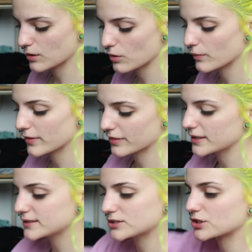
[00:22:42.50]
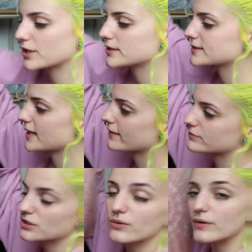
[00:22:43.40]
So with these shirts, I have
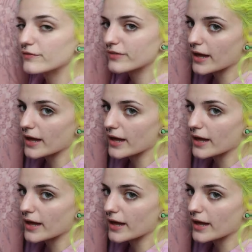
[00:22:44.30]
two of